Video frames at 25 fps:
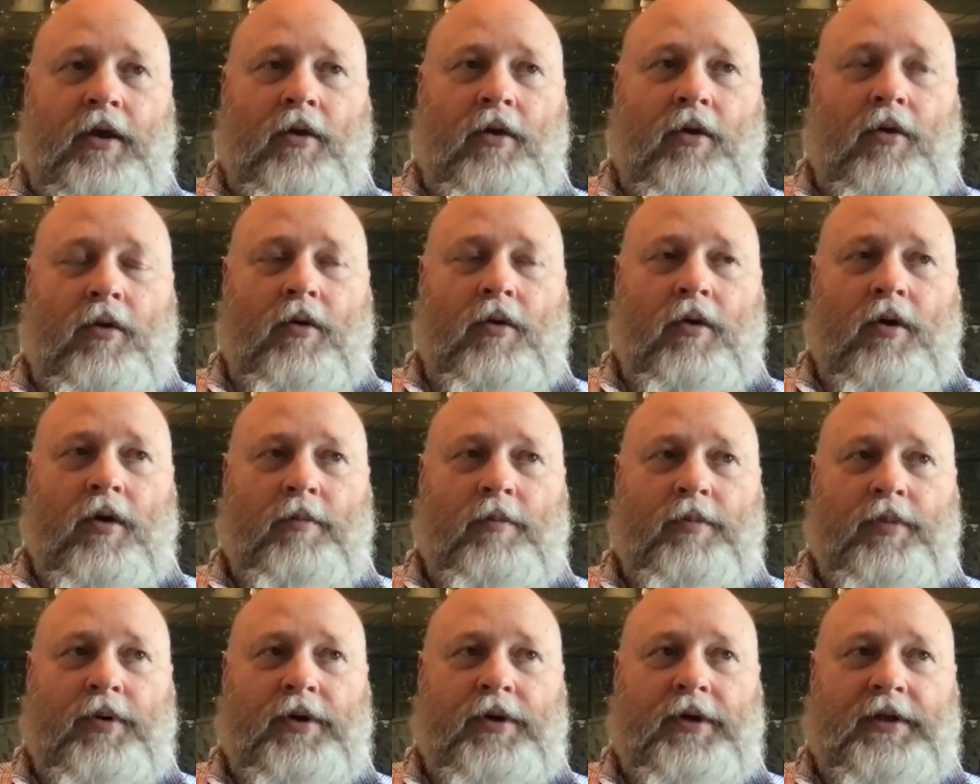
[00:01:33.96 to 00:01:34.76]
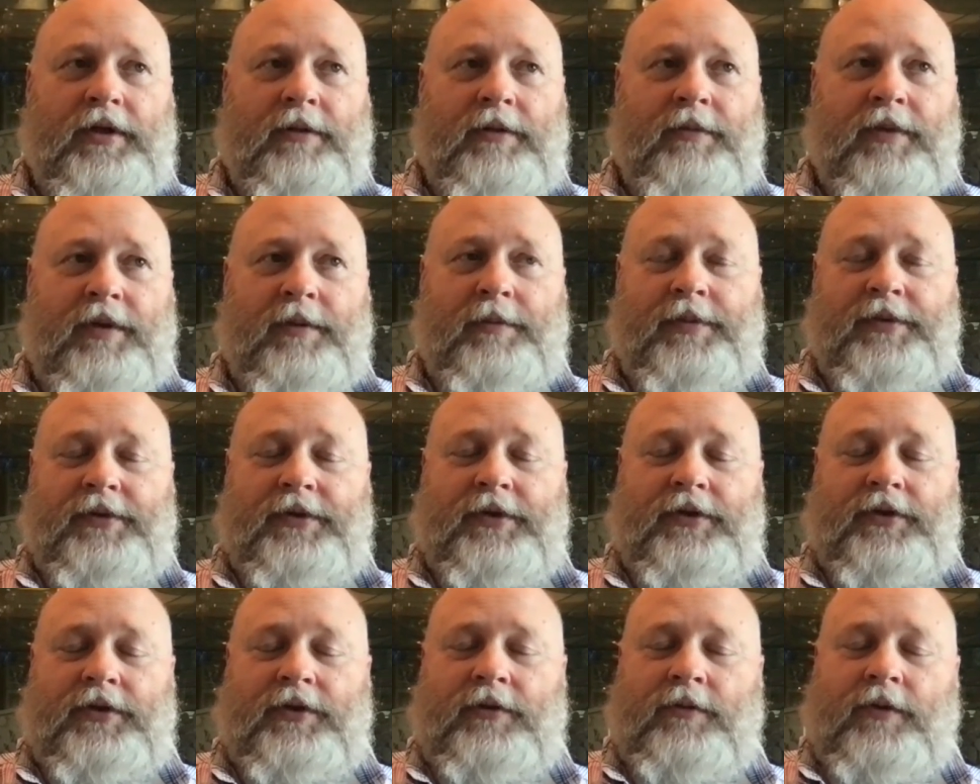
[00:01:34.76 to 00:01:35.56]
or putting them in a
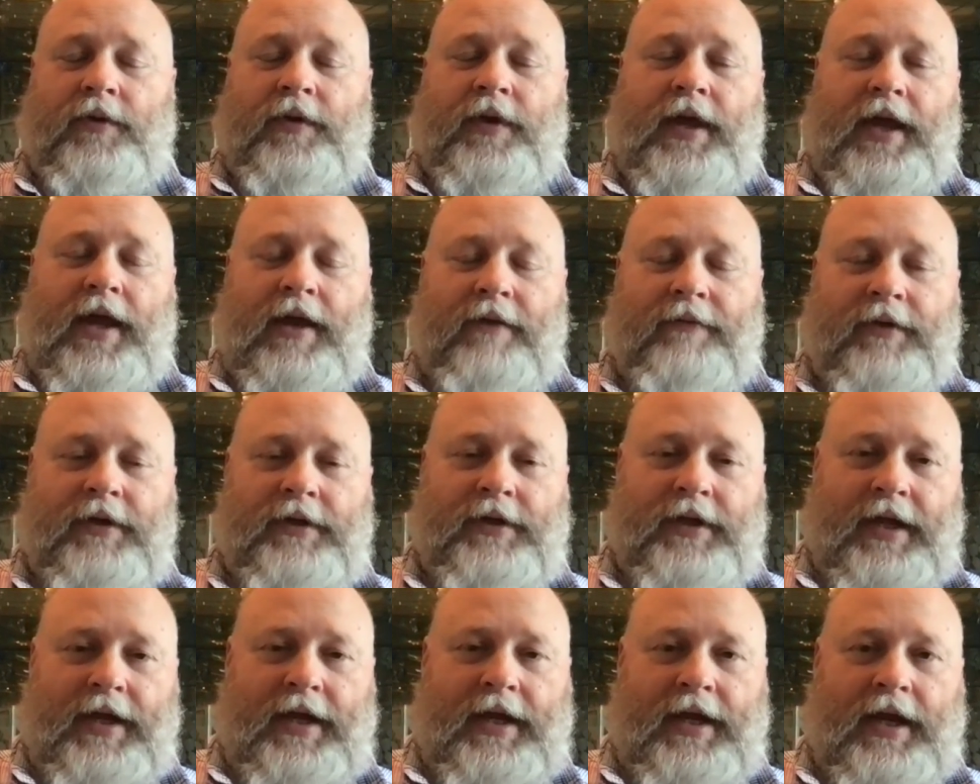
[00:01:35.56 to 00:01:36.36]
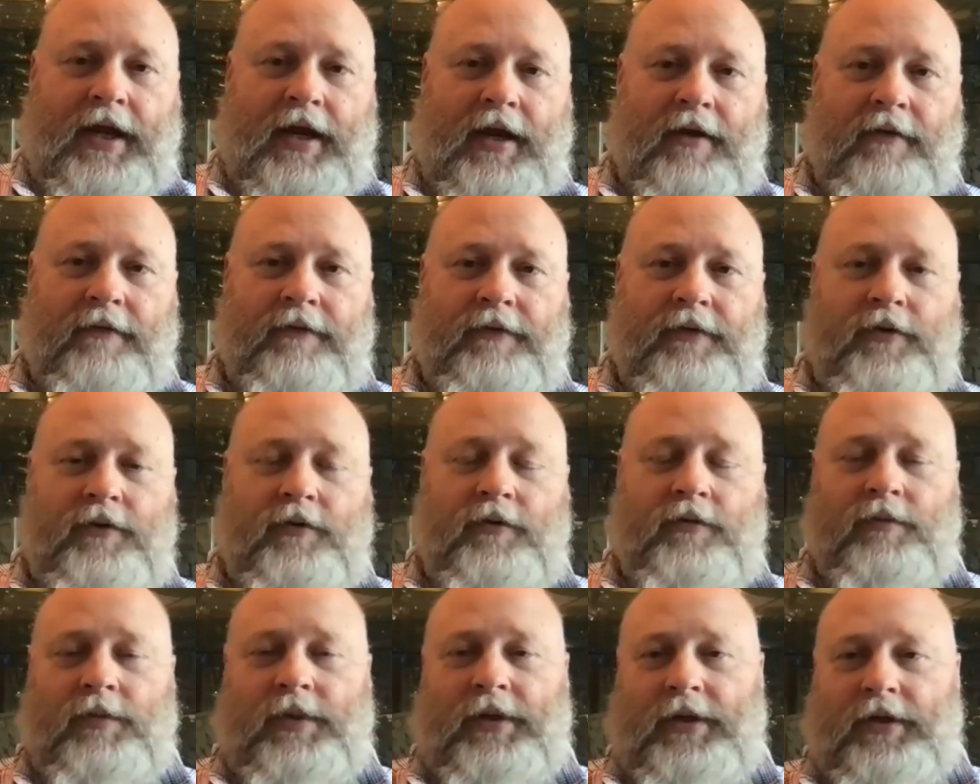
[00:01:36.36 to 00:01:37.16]
position where they have to take care of
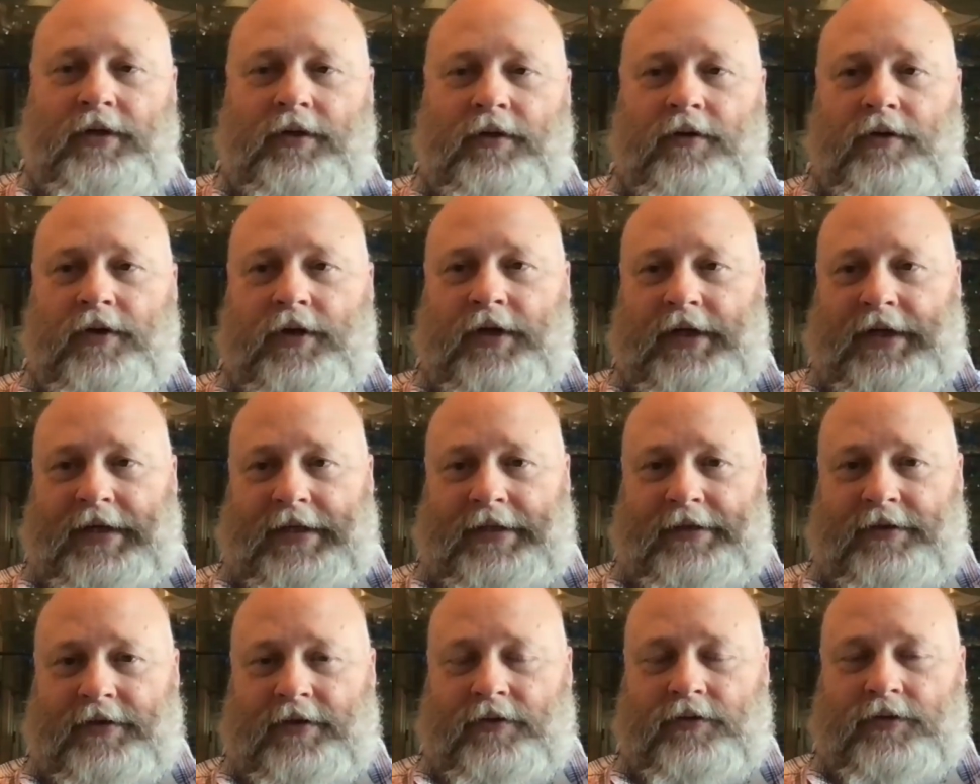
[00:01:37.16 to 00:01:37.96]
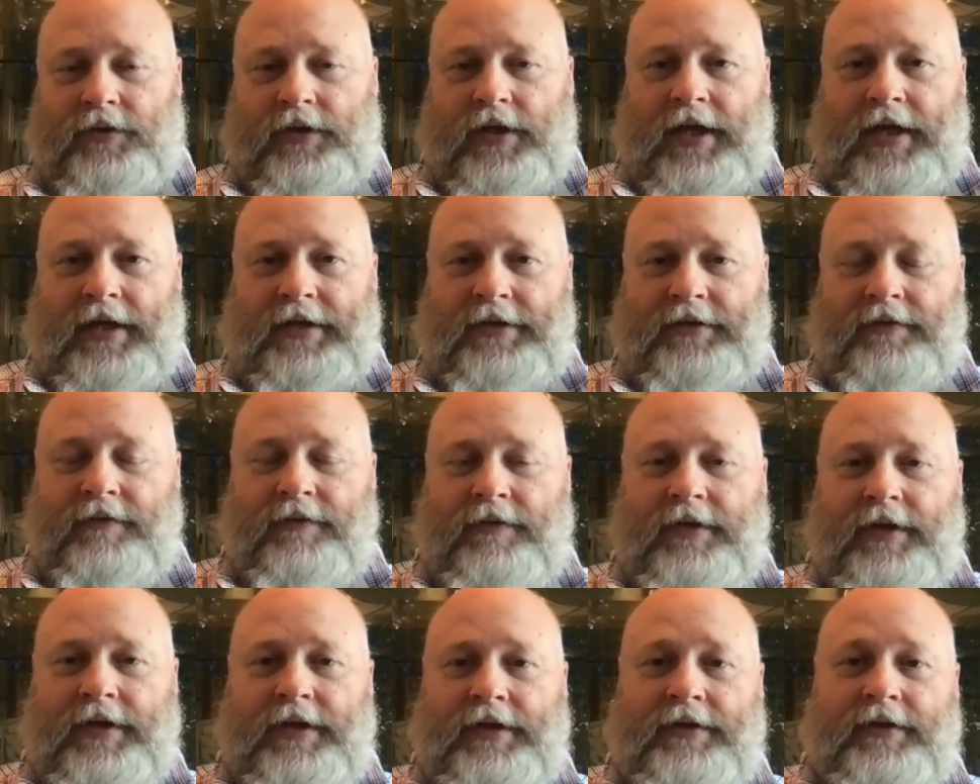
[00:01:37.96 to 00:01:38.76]
you, meet your needs, those kinds of
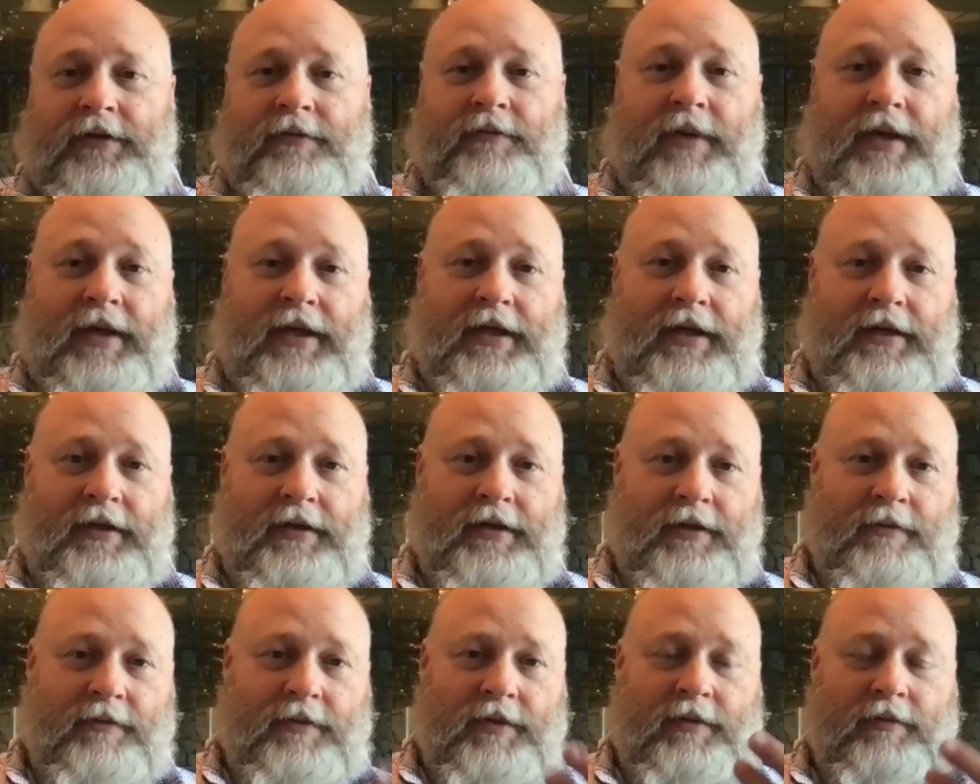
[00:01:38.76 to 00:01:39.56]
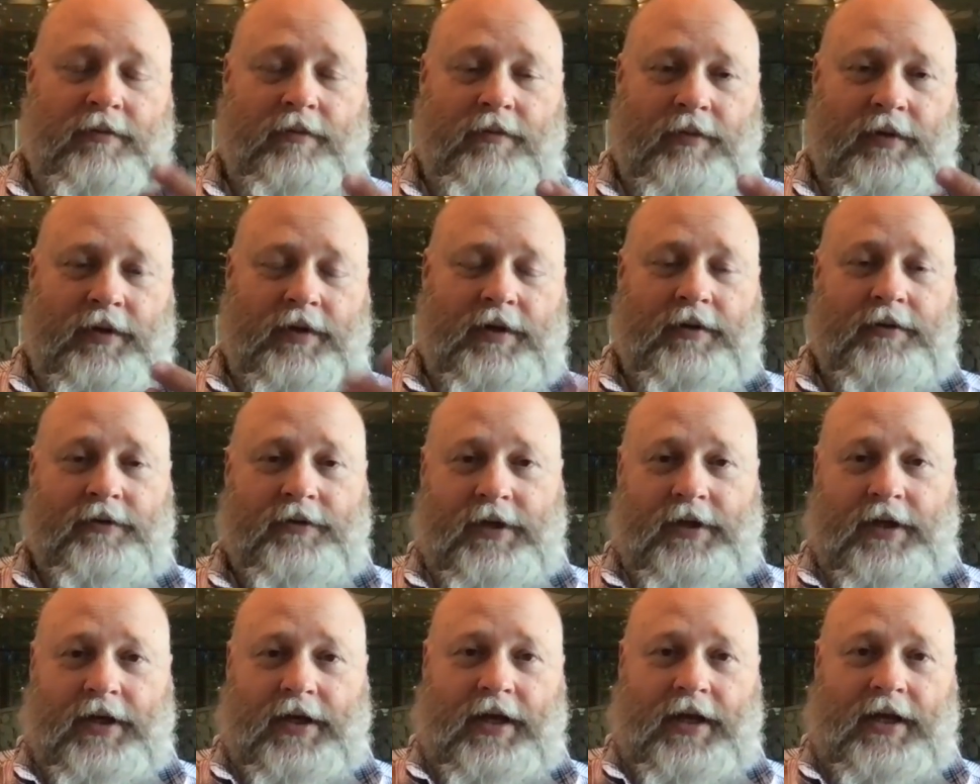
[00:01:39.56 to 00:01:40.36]
things, and making them
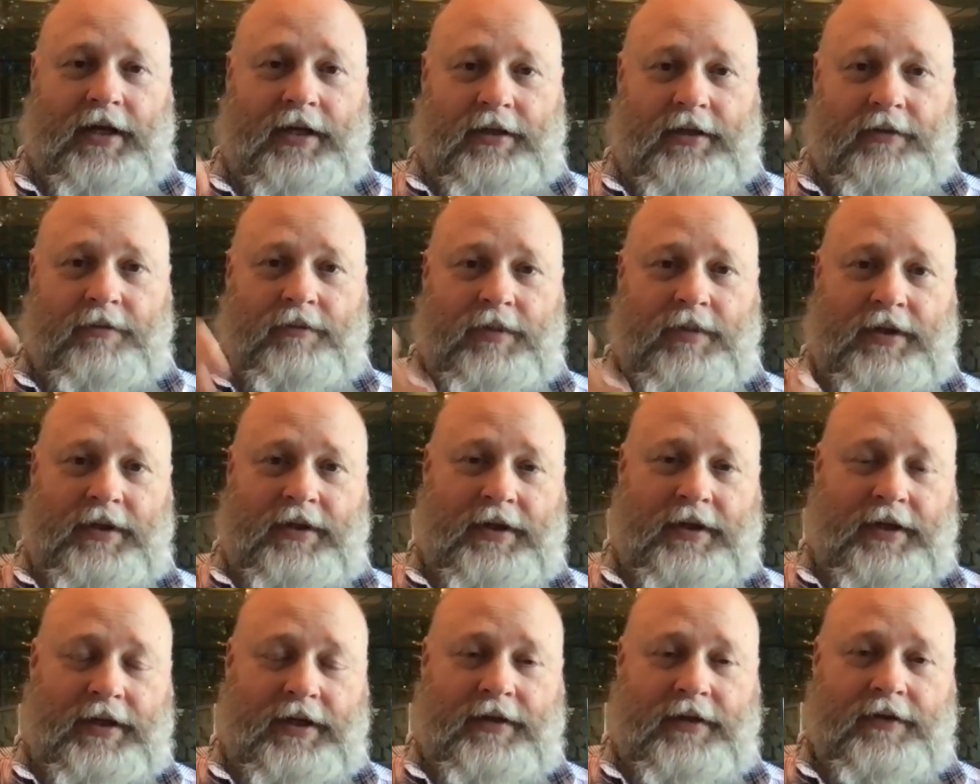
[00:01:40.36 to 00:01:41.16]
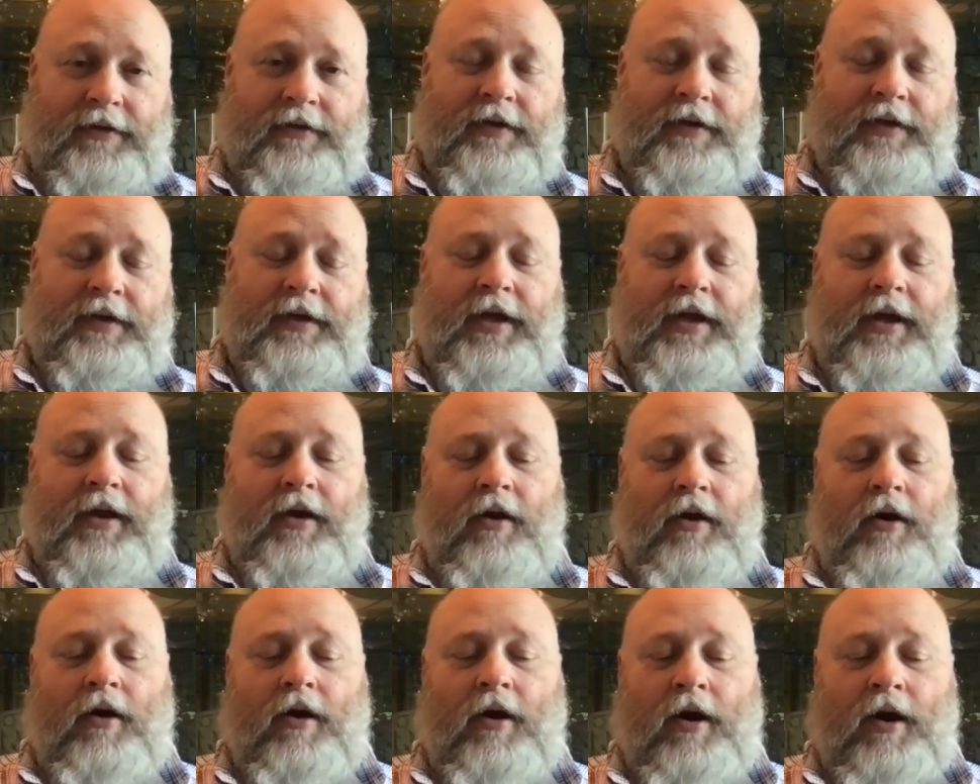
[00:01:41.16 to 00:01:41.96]
instead of letting them be the kids that they
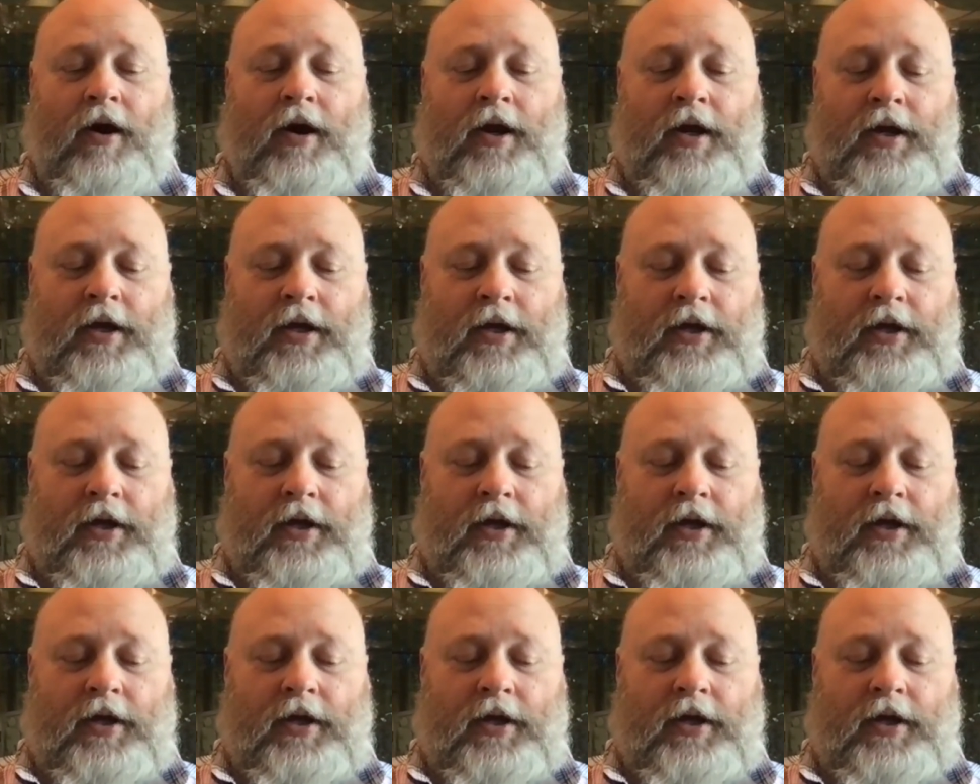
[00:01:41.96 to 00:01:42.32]
are,